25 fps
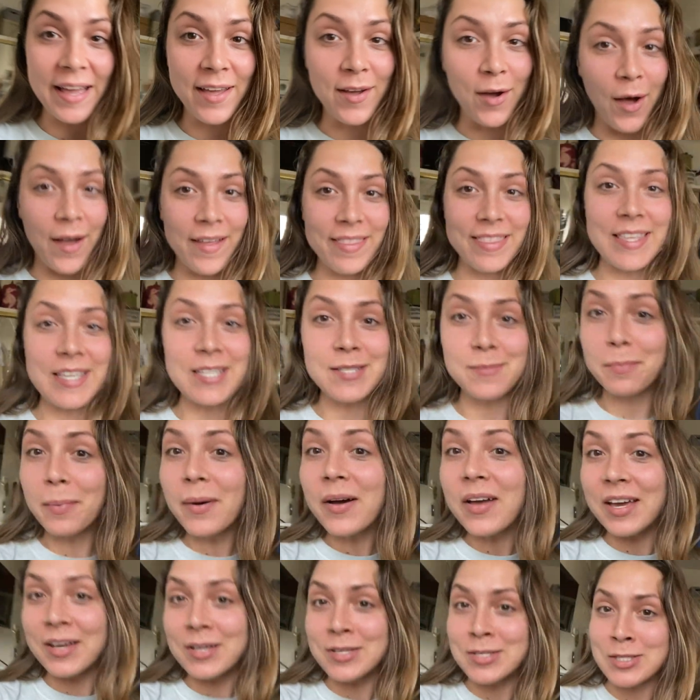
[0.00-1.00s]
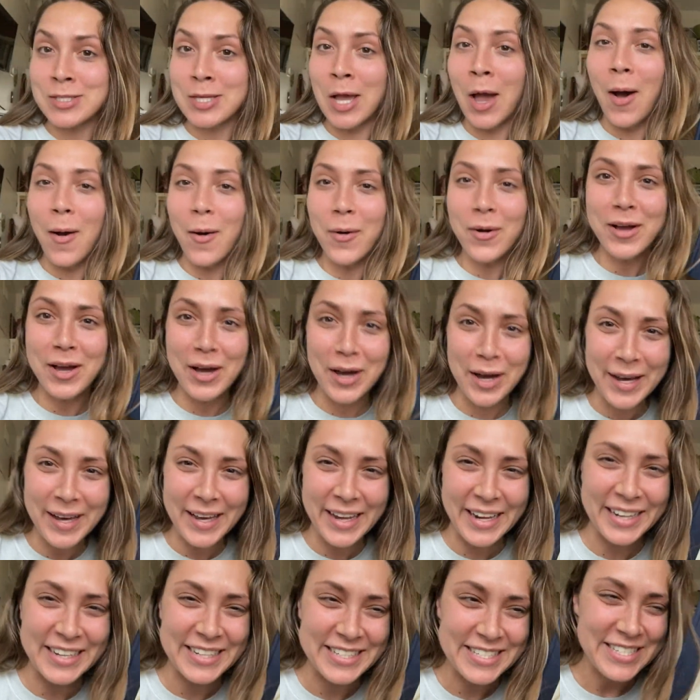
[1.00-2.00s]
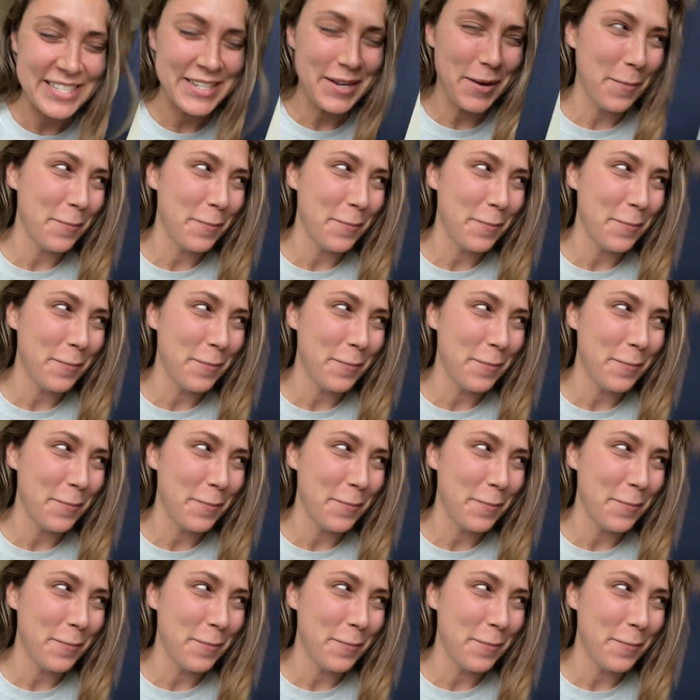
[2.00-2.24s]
god, this book is so good.